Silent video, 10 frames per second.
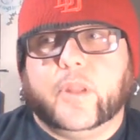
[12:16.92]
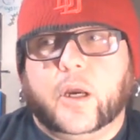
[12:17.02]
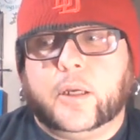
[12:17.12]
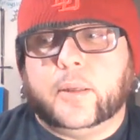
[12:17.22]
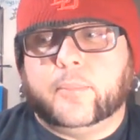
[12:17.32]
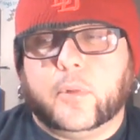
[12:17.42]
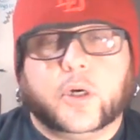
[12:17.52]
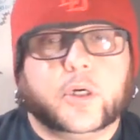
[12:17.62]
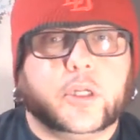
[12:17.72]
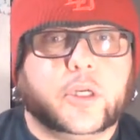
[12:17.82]
um,
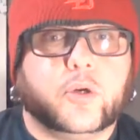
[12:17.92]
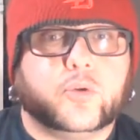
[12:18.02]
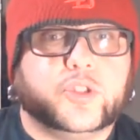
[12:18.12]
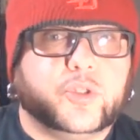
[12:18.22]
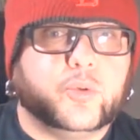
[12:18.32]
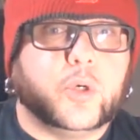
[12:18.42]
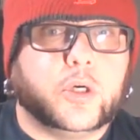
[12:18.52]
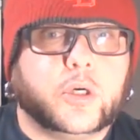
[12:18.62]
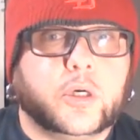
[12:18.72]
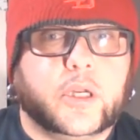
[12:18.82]
are going to go to
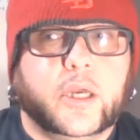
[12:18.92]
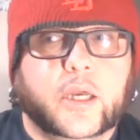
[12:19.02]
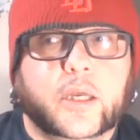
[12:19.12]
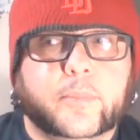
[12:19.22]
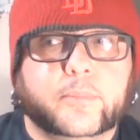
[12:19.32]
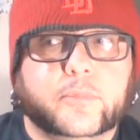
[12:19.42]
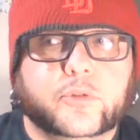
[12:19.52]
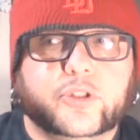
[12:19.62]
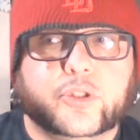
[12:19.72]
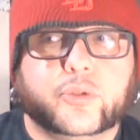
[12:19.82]
her um,
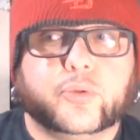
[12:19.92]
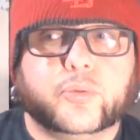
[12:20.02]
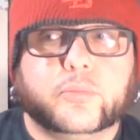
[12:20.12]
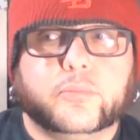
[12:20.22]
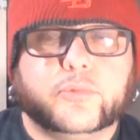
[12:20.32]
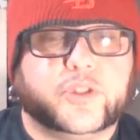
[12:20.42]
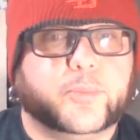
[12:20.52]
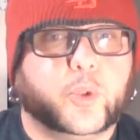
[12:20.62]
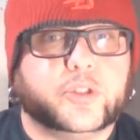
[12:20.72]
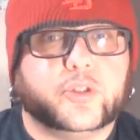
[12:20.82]
to
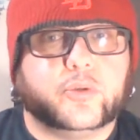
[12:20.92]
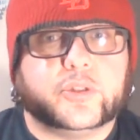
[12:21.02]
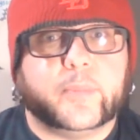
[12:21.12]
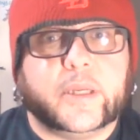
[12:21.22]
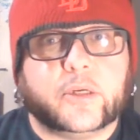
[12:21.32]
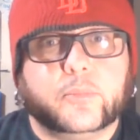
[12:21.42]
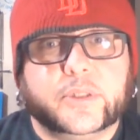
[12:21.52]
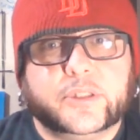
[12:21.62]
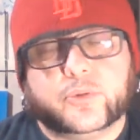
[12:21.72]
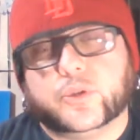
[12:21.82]
support Tuna's medical
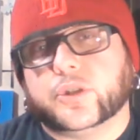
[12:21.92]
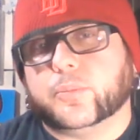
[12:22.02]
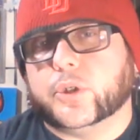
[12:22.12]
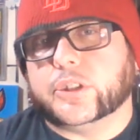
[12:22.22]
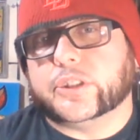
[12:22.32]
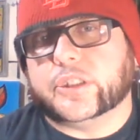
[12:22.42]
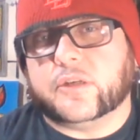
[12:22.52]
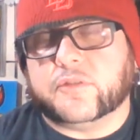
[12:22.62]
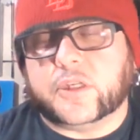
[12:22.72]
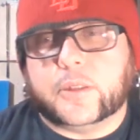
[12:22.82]
bills, which are pretty
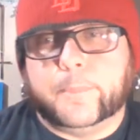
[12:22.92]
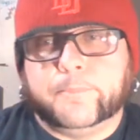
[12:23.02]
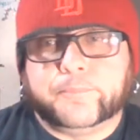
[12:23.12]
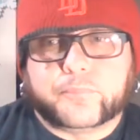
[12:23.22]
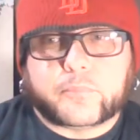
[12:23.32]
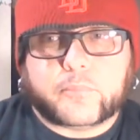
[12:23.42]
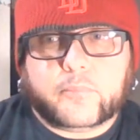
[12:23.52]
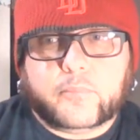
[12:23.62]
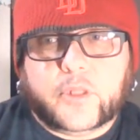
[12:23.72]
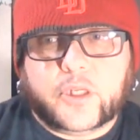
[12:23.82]
significant.
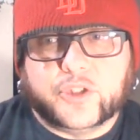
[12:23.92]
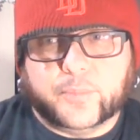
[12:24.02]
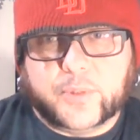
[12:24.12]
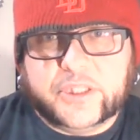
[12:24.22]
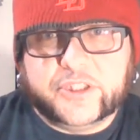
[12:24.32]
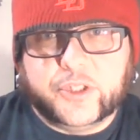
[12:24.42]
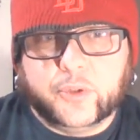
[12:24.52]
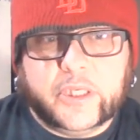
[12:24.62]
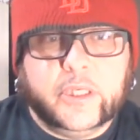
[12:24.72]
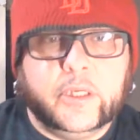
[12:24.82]
So please
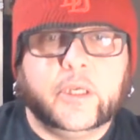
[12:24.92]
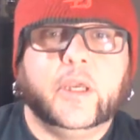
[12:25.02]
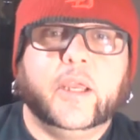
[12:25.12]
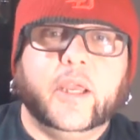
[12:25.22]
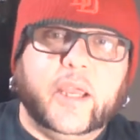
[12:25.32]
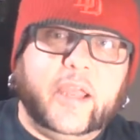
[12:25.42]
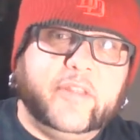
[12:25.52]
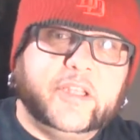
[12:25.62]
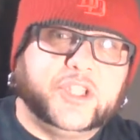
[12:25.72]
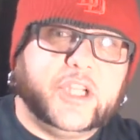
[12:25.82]
tune in
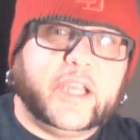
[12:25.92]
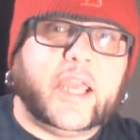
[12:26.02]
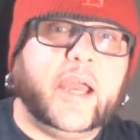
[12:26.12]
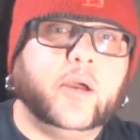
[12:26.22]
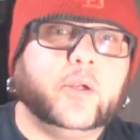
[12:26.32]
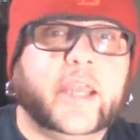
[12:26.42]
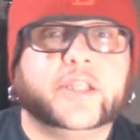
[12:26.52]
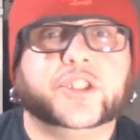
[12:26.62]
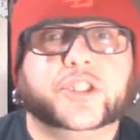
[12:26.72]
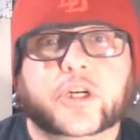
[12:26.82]
and then check out
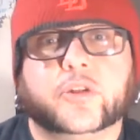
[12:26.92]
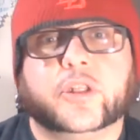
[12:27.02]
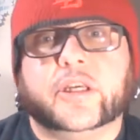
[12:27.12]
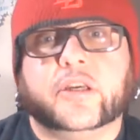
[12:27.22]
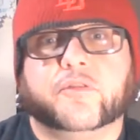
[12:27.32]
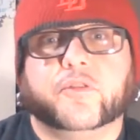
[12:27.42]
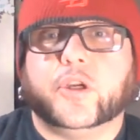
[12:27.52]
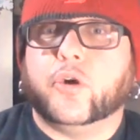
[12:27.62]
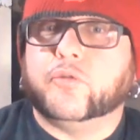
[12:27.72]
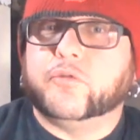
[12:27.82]
and share the link for the
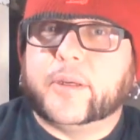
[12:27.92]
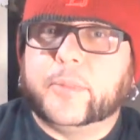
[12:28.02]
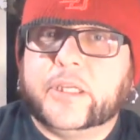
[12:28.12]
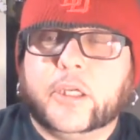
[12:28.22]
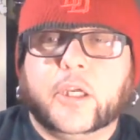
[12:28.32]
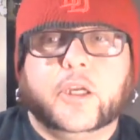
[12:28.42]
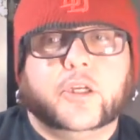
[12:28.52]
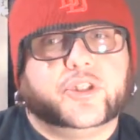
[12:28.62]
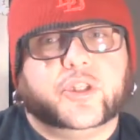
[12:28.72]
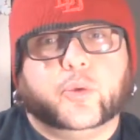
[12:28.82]
GoFundMe
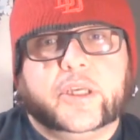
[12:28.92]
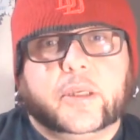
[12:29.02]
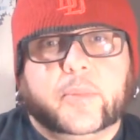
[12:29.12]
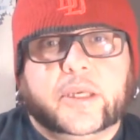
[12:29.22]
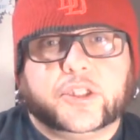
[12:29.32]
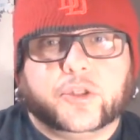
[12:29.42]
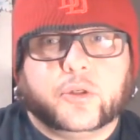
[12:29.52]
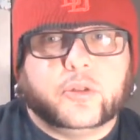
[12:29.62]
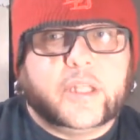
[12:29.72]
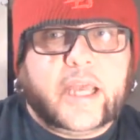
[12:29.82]
so that we can make
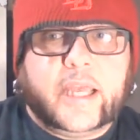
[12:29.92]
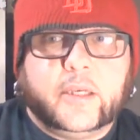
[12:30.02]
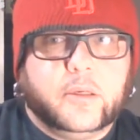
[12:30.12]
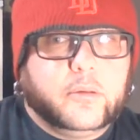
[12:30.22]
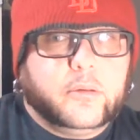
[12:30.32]
sure that